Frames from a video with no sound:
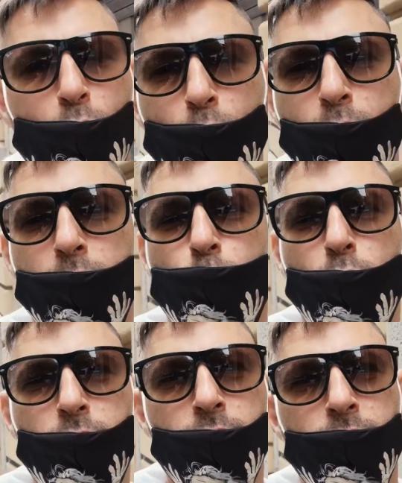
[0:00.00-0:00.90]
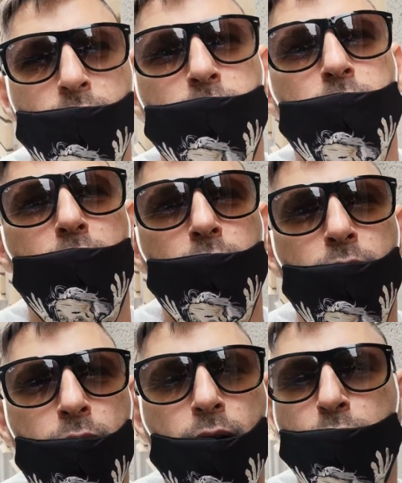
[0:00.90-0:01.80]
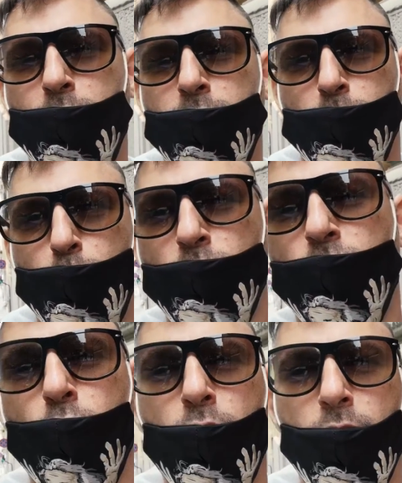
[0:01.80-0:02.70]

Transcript: So uh, walking in the city actually is good for your